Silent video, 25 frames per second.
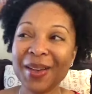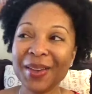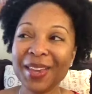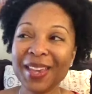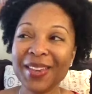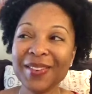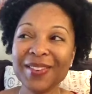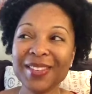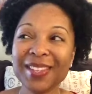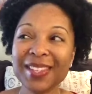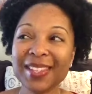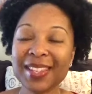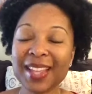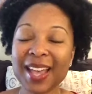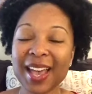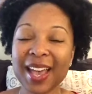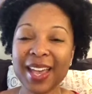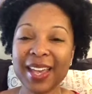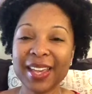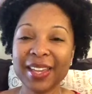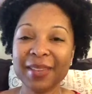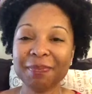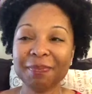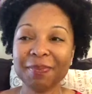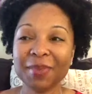He was
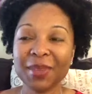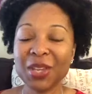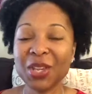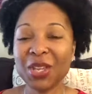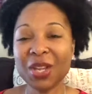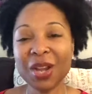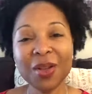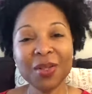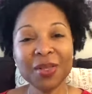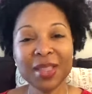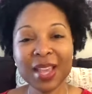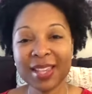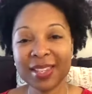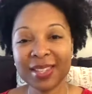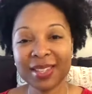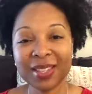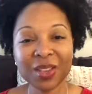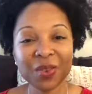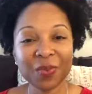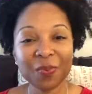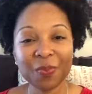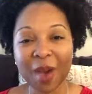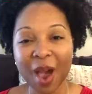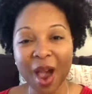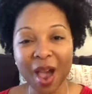like, you don't let
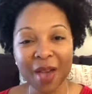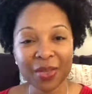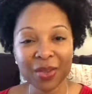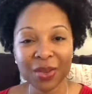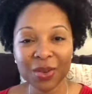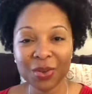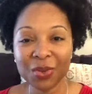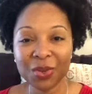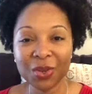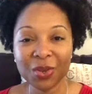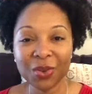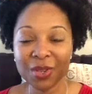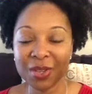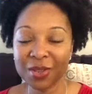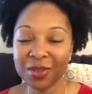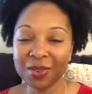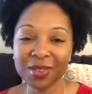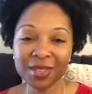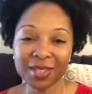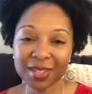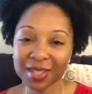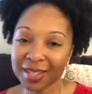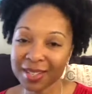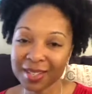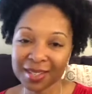stuff bother you, do you?
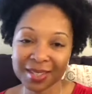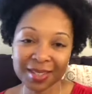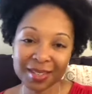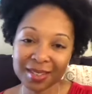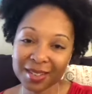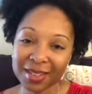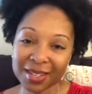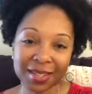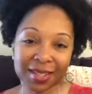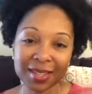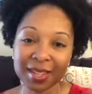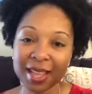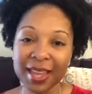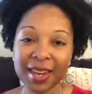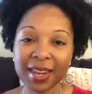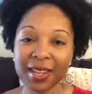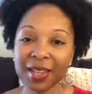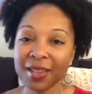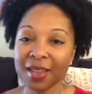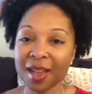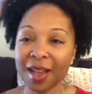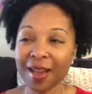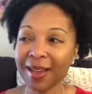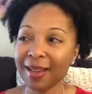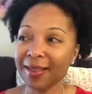You just let
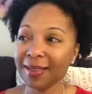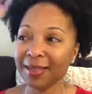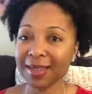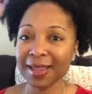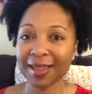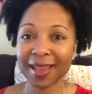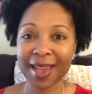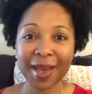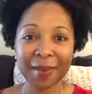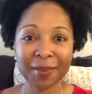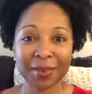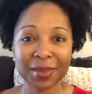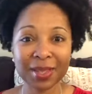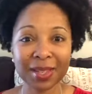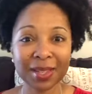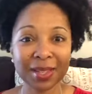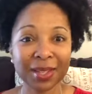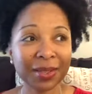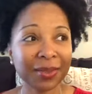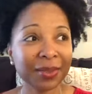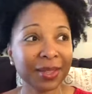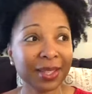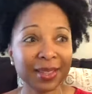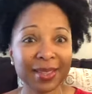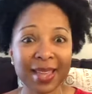it go. I was like,
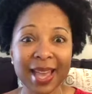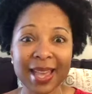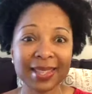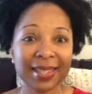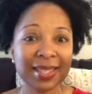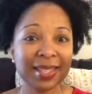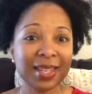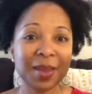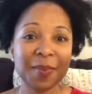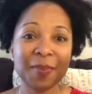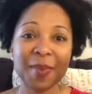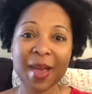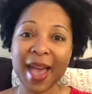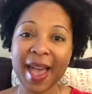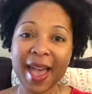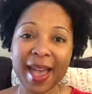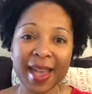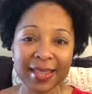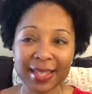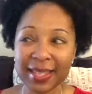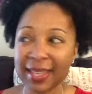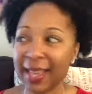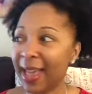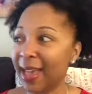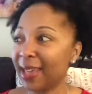absolutely. That's in the
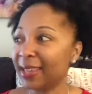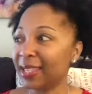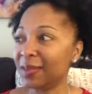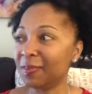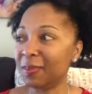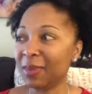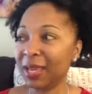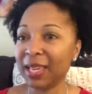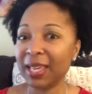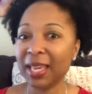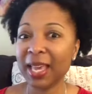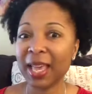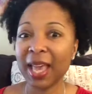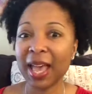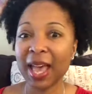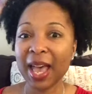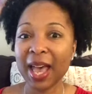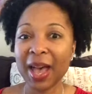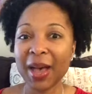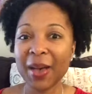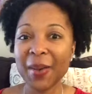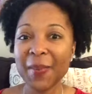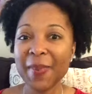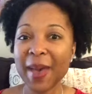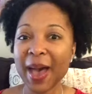past. He asked me
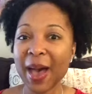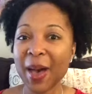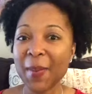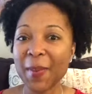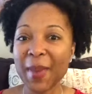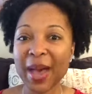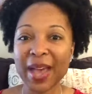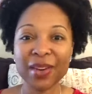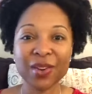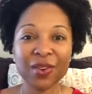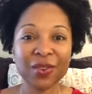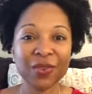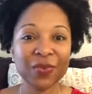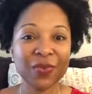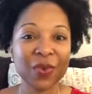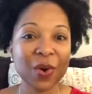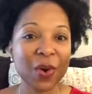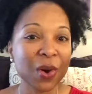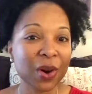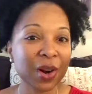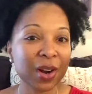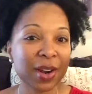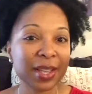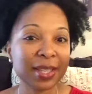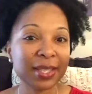about my
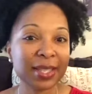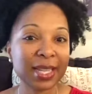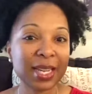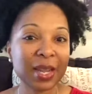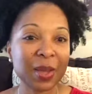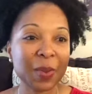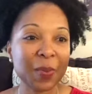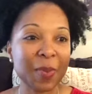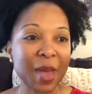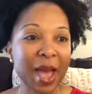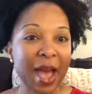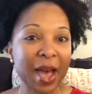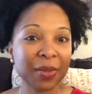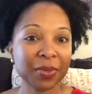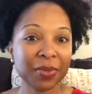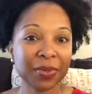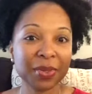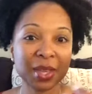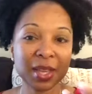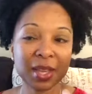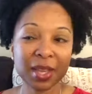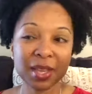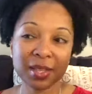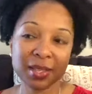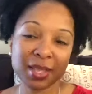divorce and
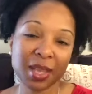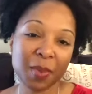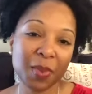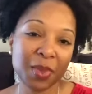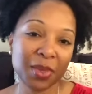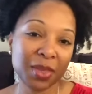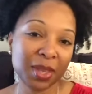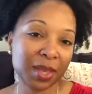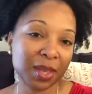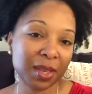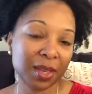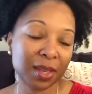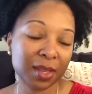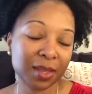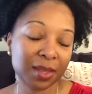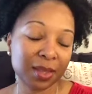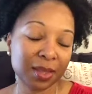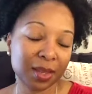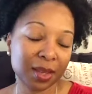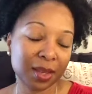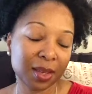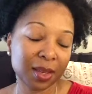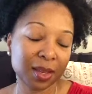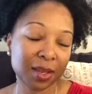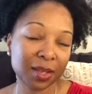about some of
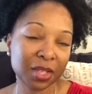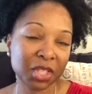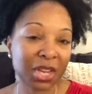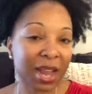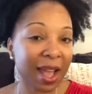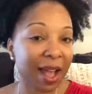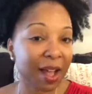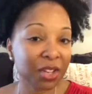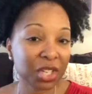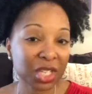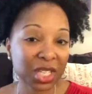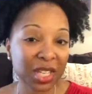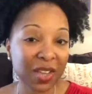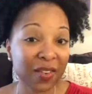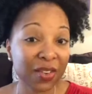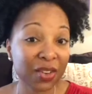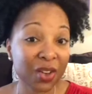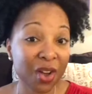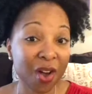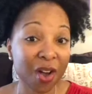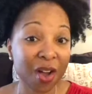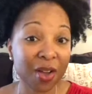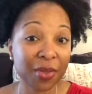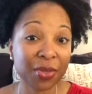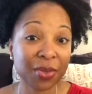the challenges
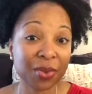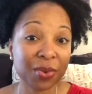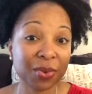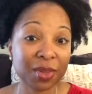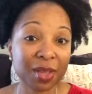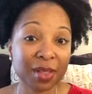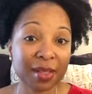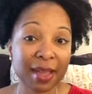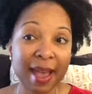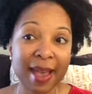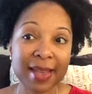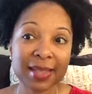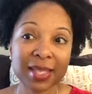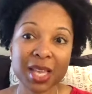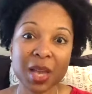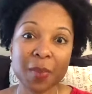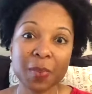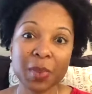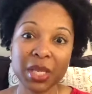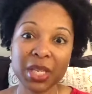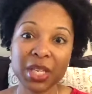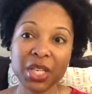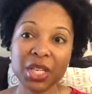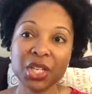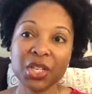I've gone through in the last
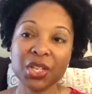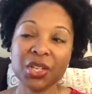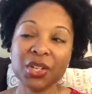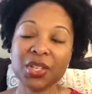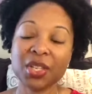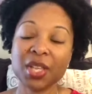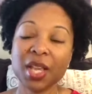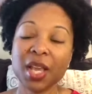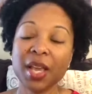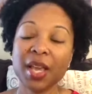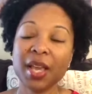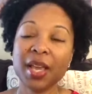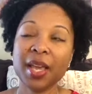couple of years.